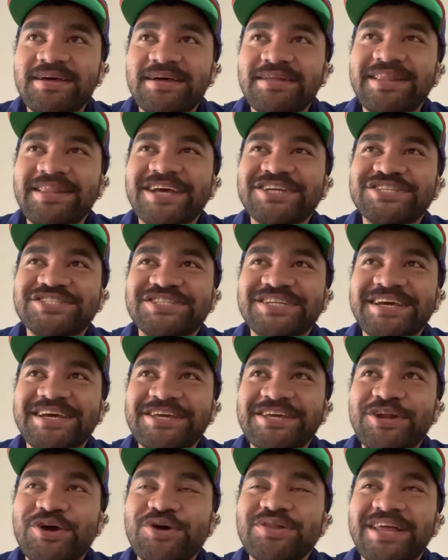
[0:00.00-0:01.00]
next year,
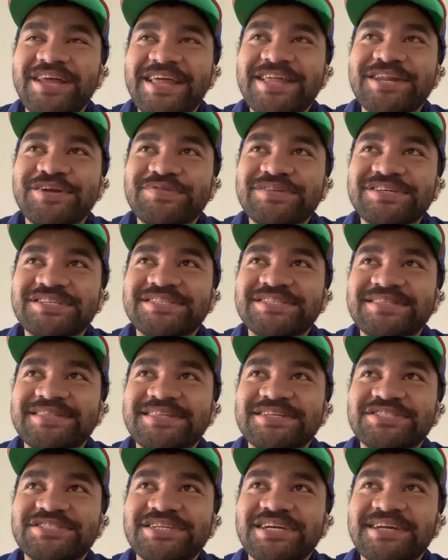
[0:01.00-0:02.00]
you know, like end of
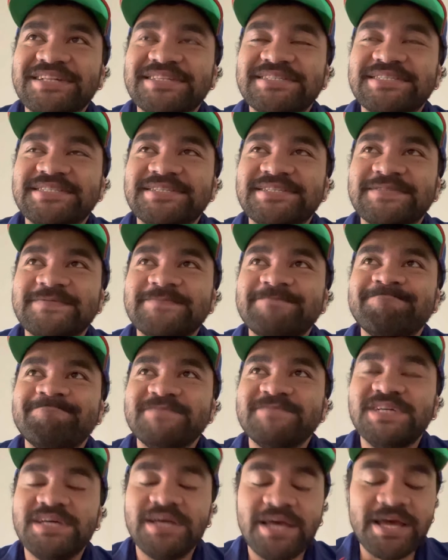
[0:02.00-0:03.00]
this year. It's,
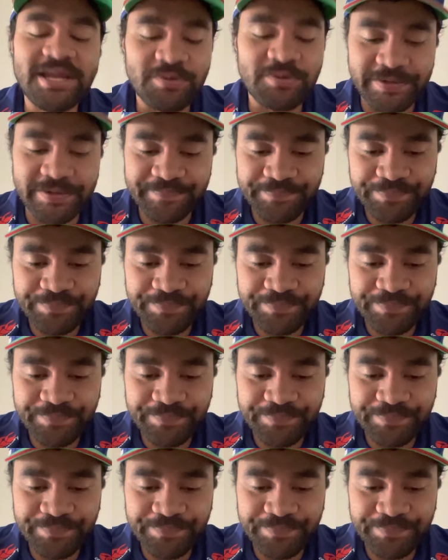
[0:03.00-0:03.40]
anyway.